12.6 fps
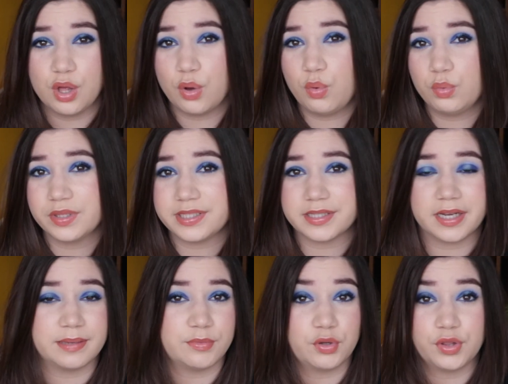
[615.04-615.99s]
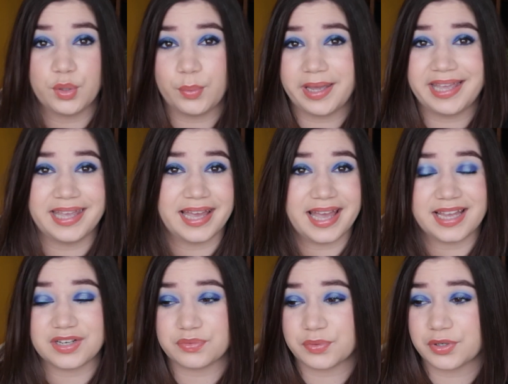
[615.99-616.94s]
all the time on the way
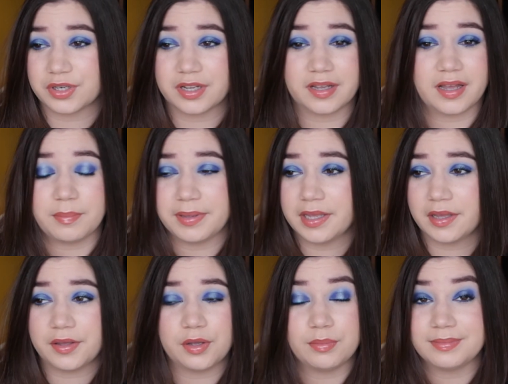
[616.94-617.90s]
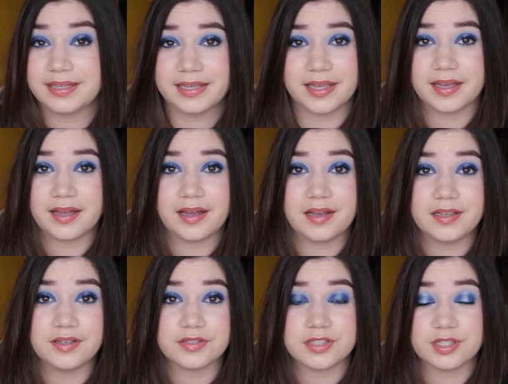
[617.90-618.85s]
at work, coming home. Like,
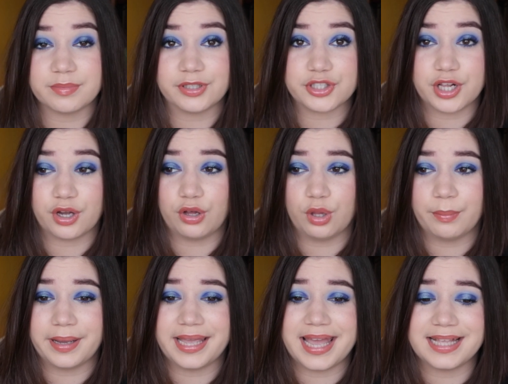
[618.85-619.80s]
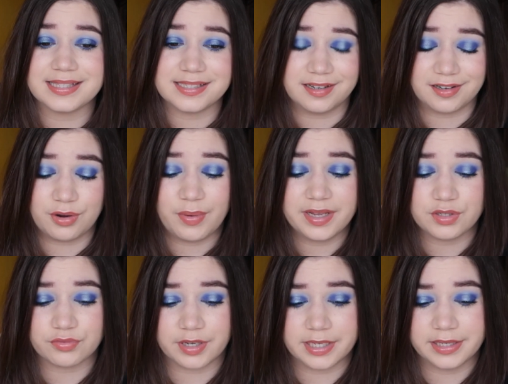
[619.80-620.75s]
I use so much alcohol on my hands, they're quite
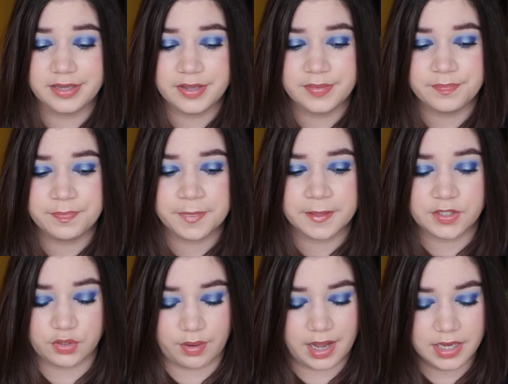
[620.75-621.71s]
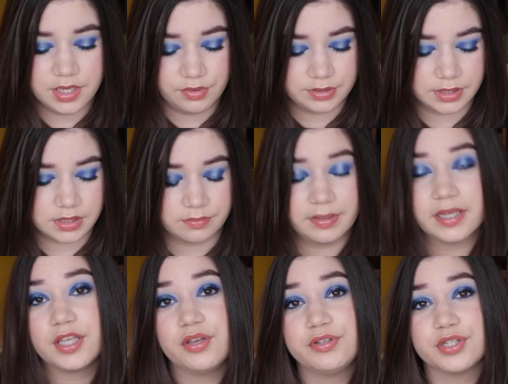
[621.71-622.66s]
dry. So I use this on my
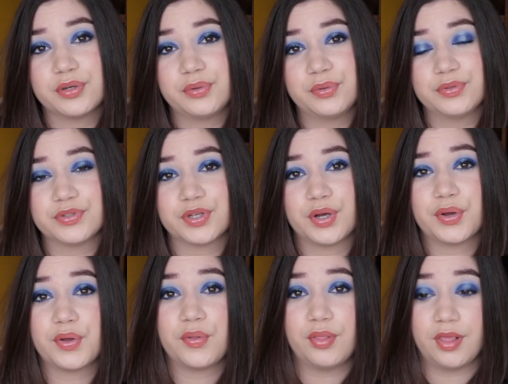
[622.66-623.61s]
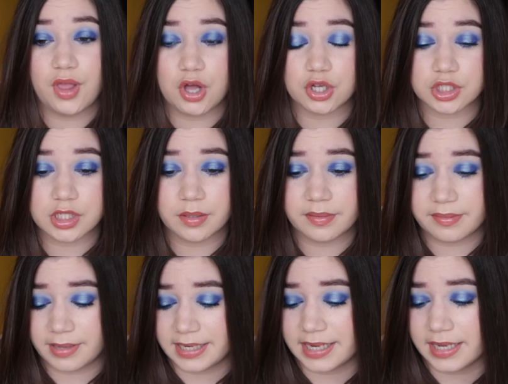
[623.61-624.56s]
cuticles a lot.
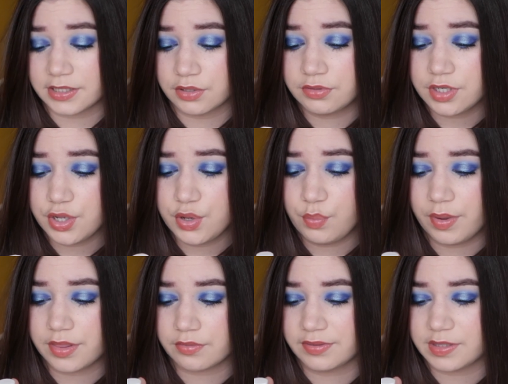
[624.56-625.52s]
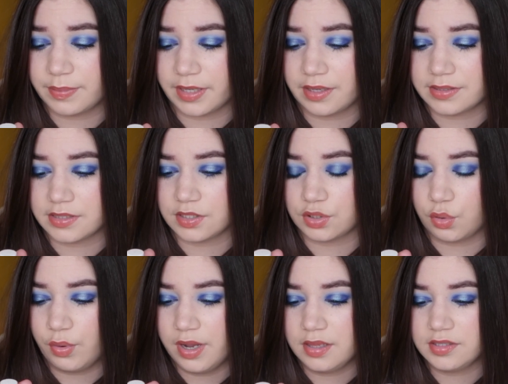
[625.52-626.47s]
And I don't know whether it's because it's an
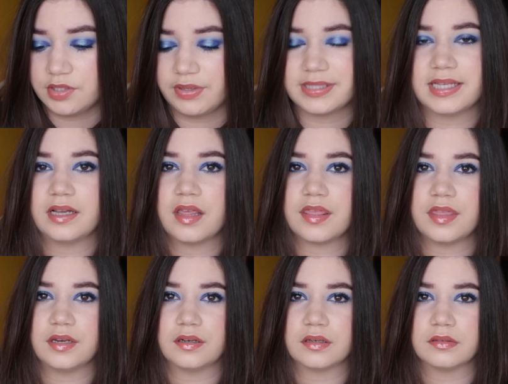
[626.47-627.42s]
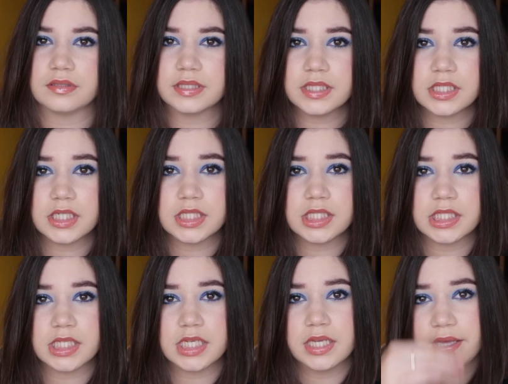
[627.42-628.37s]
oil, so it's like a thinner
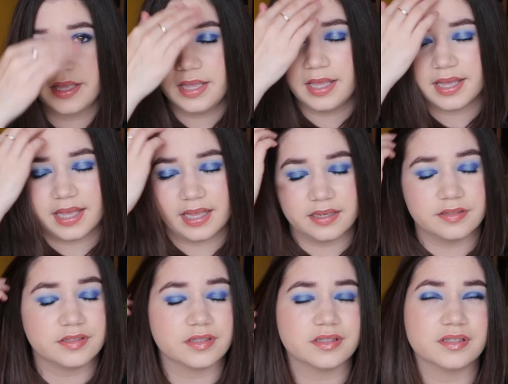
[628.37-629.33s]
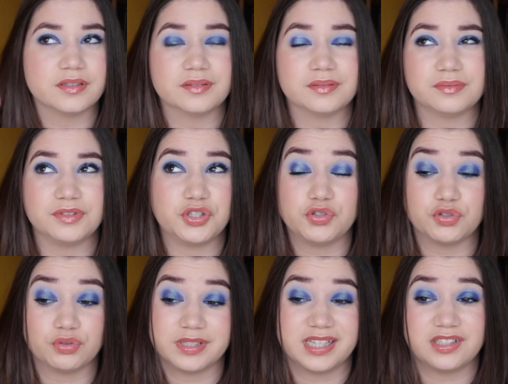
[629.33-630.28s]
consistency, and you
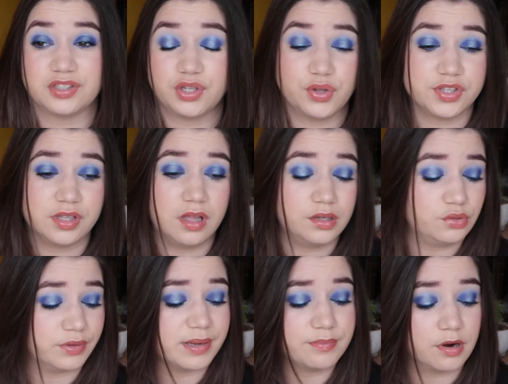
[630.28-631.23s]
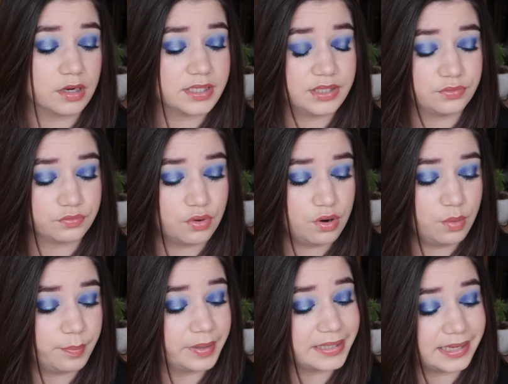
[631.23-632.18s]
don't need to use a lot, or I marked it
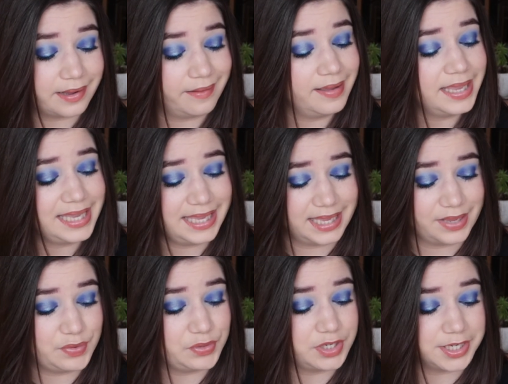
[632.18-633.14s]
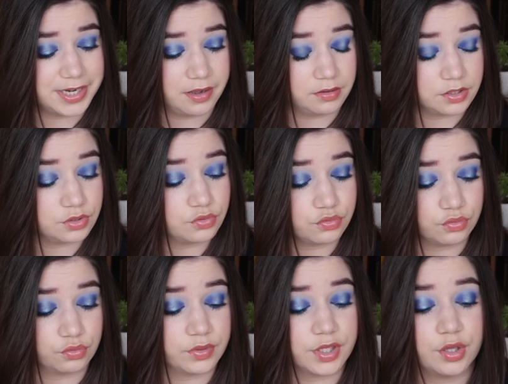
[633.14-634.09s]
wrong, but I could not
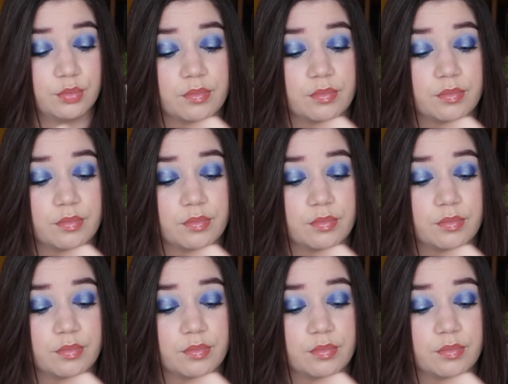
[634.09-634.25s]
draw a new